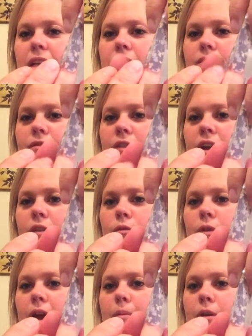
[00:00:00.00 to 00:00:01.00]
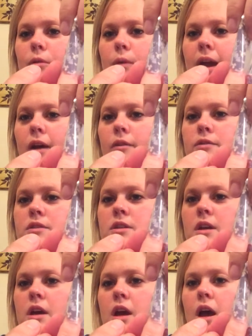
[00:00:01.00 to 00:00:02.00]
in front and wrap it around.
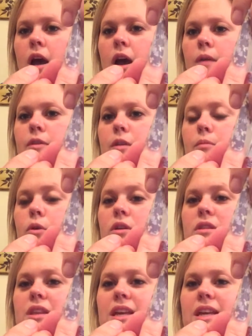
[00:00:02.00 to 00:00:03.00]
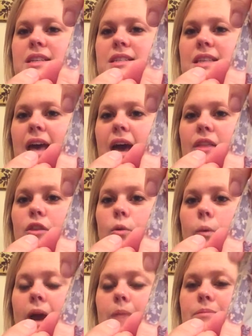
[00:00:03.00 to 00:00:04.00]
The important thing is that the
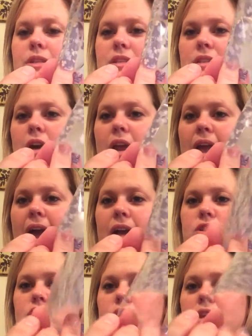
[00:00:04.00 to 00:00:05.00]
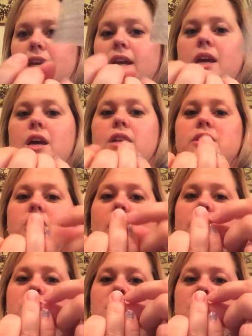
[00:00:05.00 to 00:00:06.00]
wrap does not actually
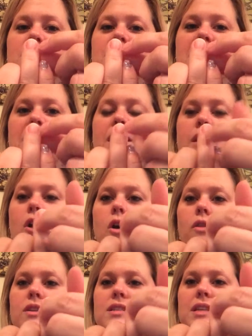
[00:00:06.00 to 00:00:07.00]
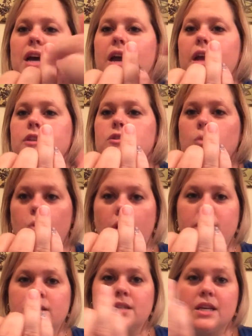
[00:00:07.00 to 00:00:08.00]
touch the skin on the sides
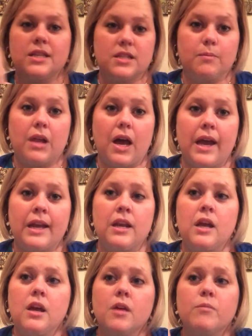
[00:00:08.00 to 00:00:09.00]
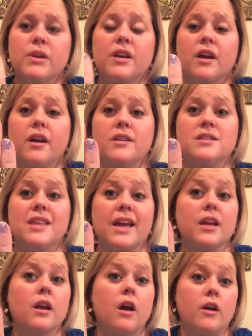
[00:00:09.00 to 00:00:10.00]
once it's applied, because
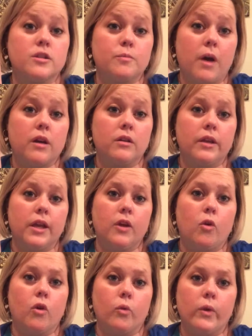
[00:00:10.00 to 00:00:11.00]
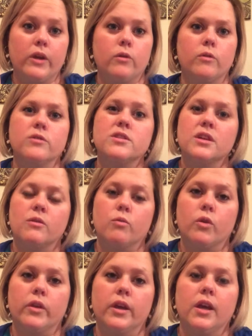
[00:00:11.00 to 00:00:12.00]
that can cause buckling or wrinkles. It
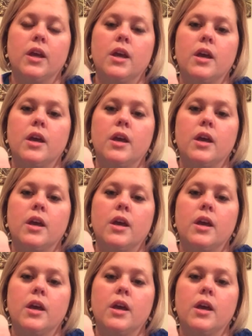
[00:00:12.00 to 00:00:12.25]
really